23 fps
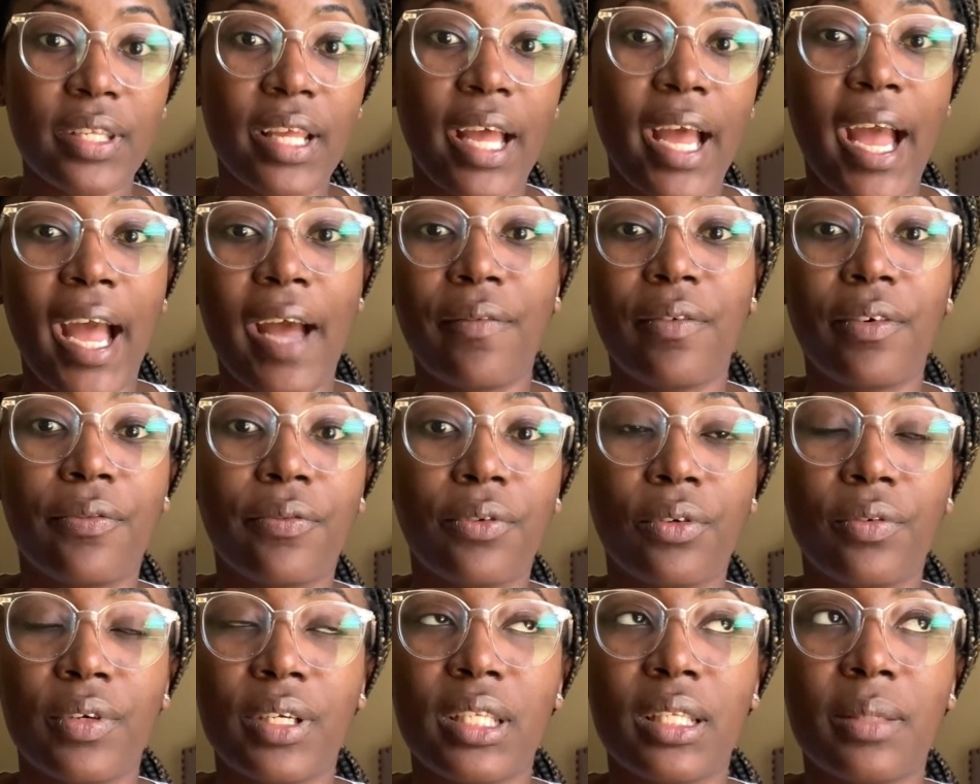I have a
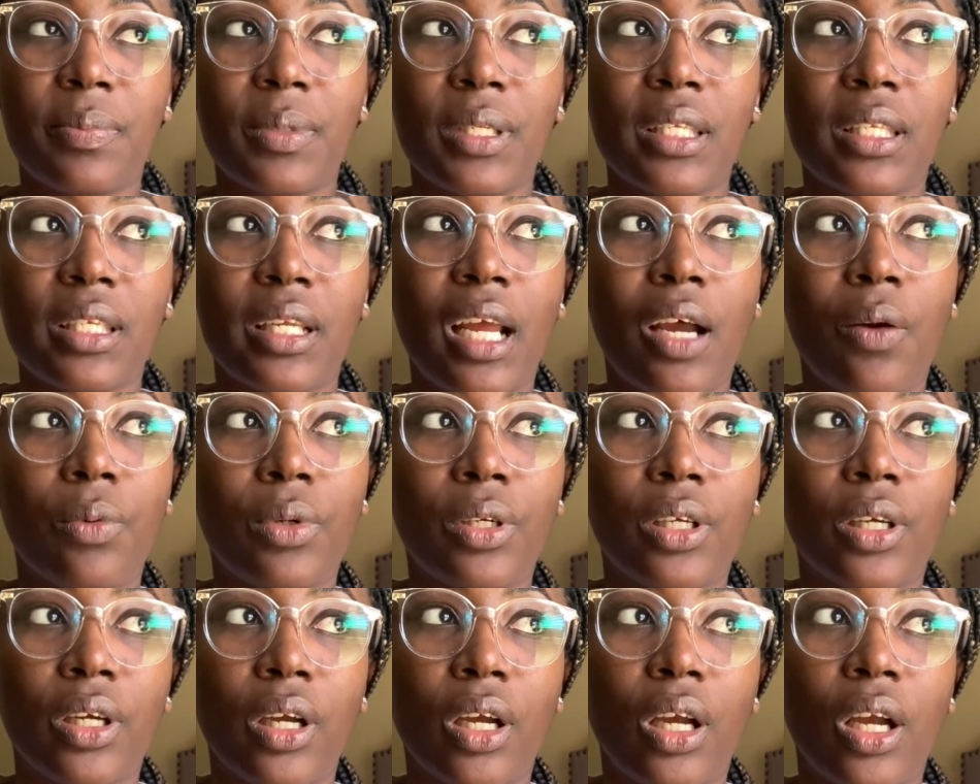few recipes that I want
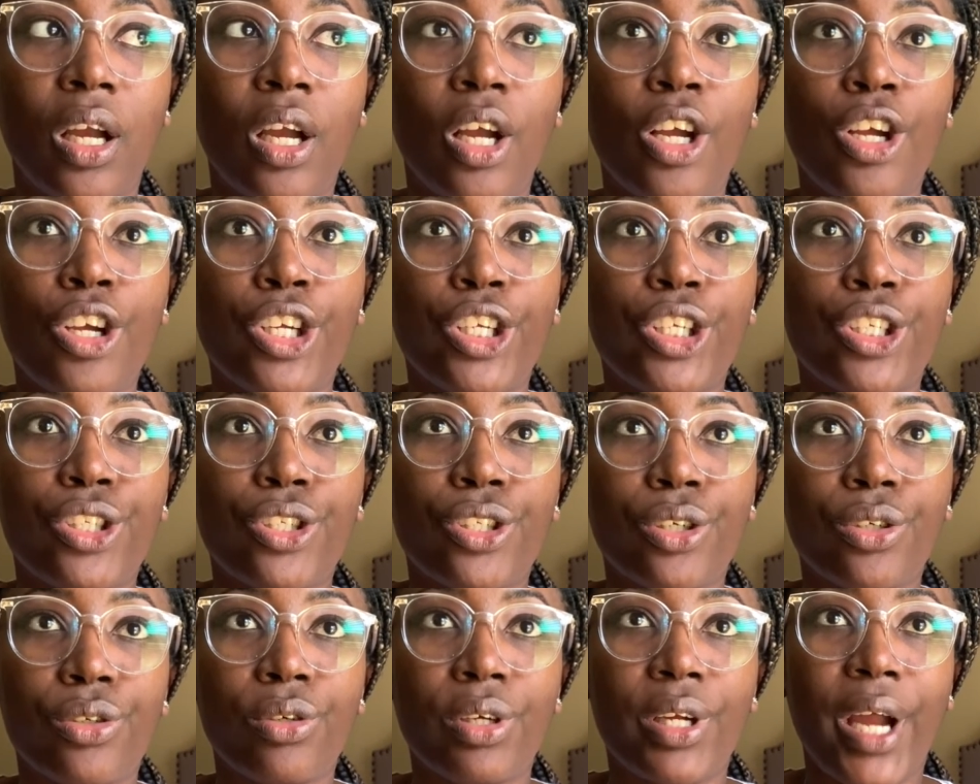to show
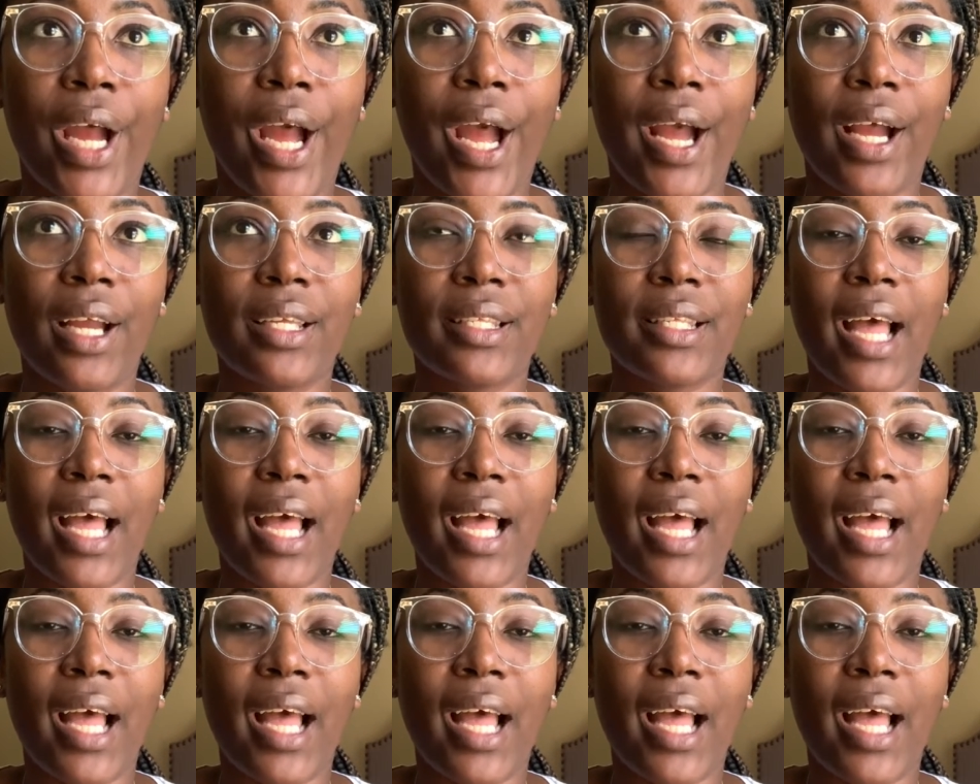you guys.